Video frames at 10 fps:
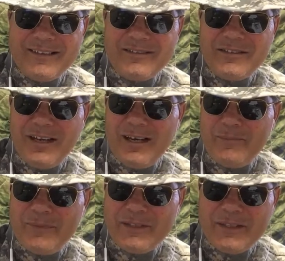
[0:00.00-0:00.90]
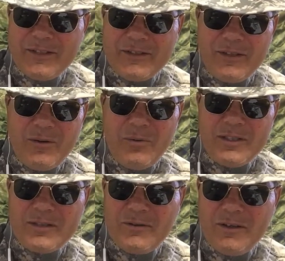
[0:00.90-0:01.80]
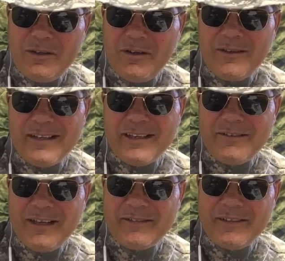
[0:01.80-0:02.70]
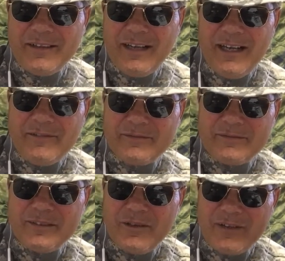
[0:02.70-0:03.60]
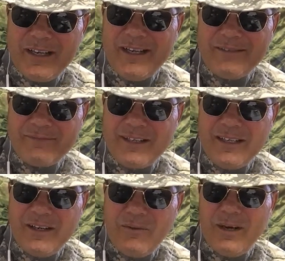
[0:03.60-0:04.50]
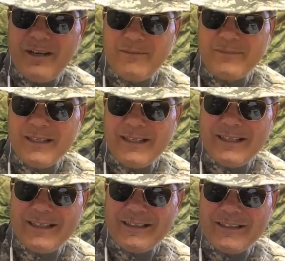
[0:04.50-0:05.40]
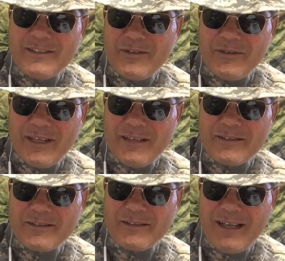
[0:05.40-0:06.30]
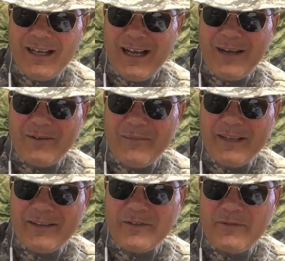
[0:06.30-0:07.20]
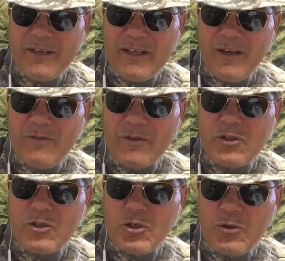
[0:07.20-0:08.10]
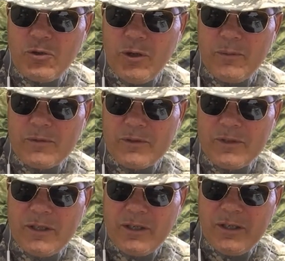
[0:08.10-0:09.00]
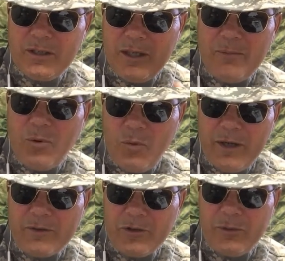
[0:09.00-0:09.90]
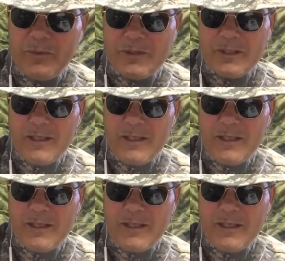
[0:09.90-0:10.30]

the job position or what's going on. They don't like their life. Okay? Well, let's do this. I'm going to make this video for two groups. Number one group is the